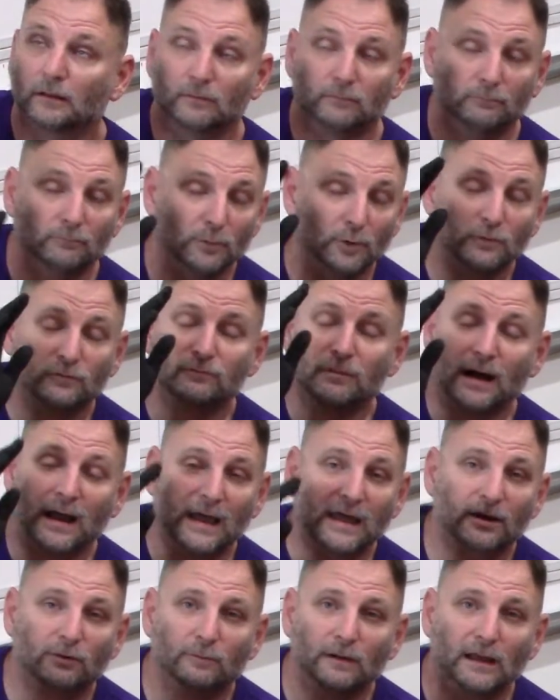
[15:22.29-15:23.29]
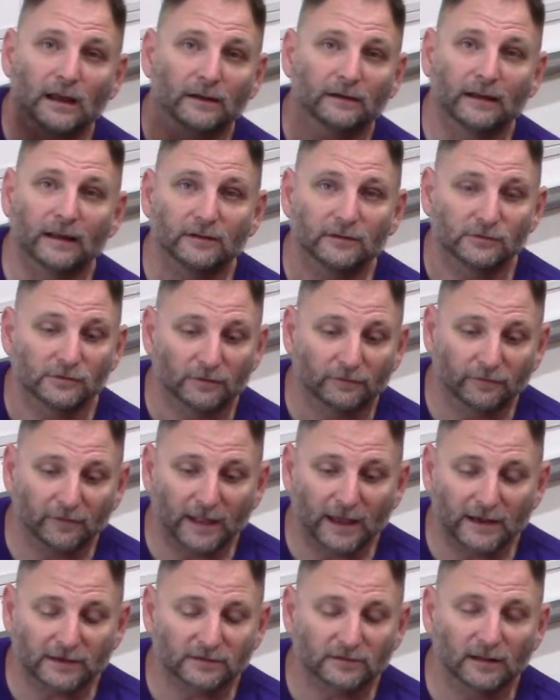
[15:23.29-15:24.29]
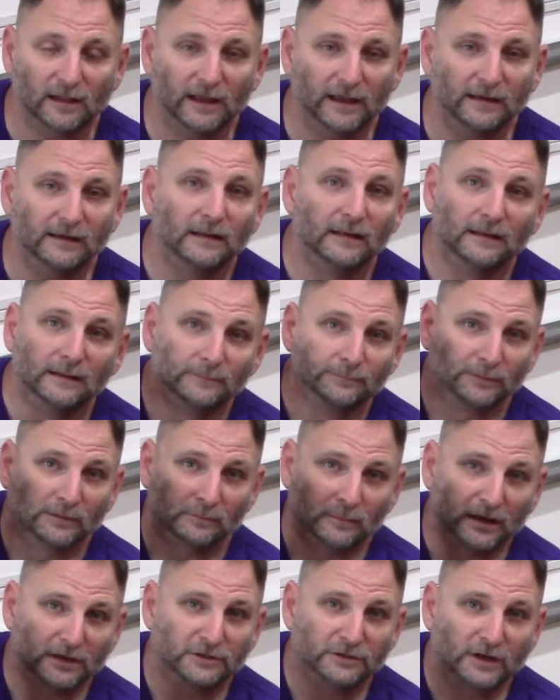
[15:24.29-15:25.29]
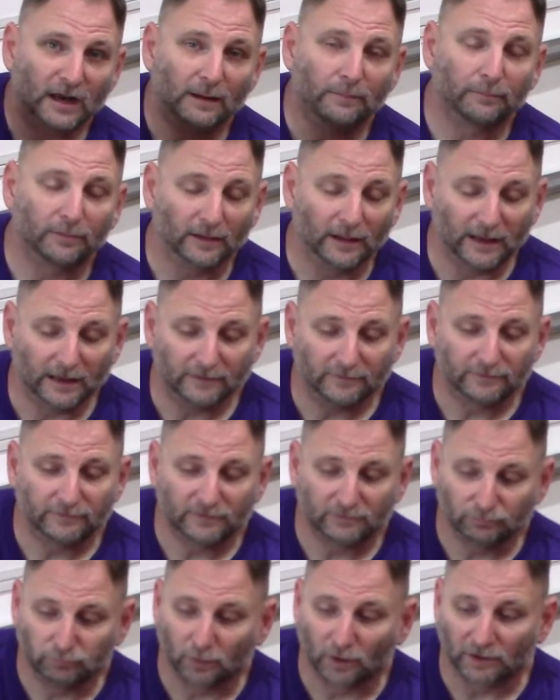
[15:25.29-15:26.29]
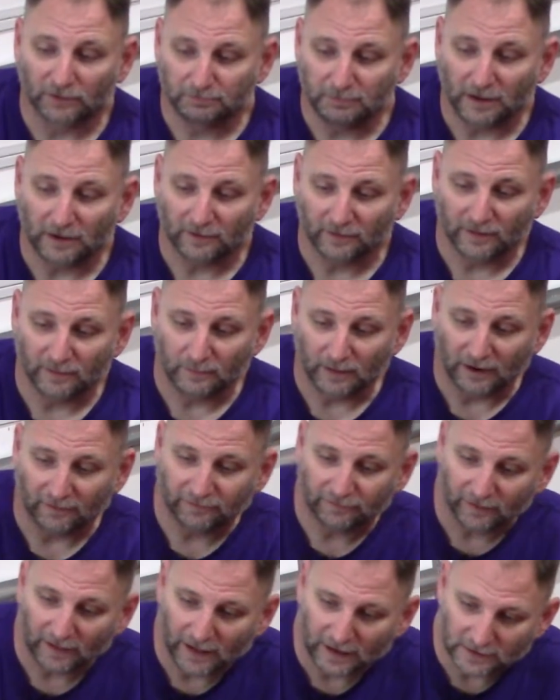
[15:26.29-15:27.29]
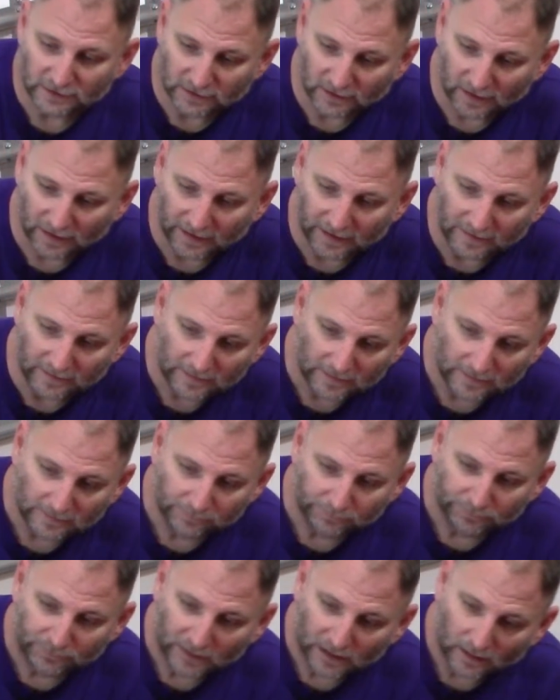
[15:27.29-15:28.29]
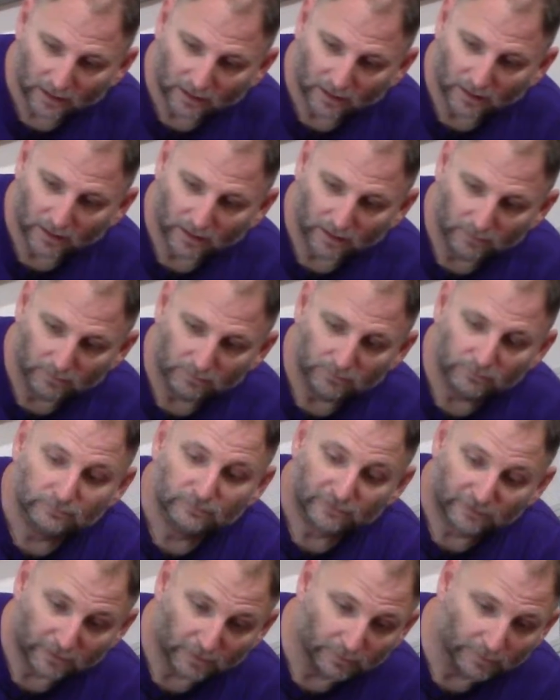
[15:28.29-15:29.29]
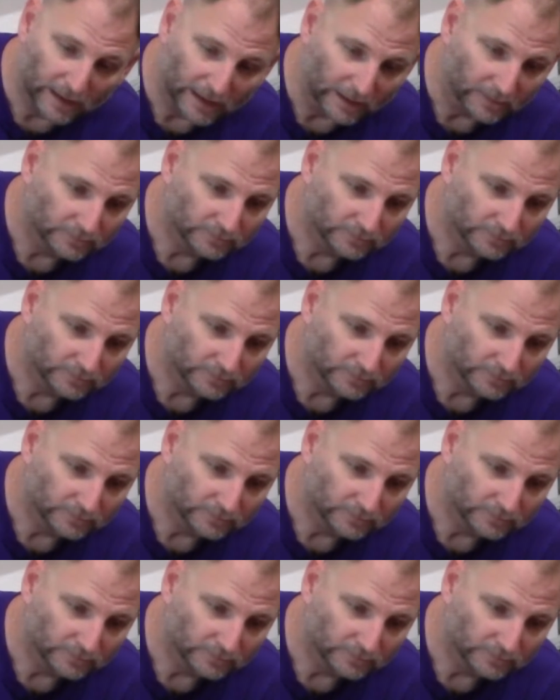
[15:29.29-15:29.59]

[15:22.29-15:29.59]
Moved my head around. I used a flashlight. My shop light works better than my flashlight for me.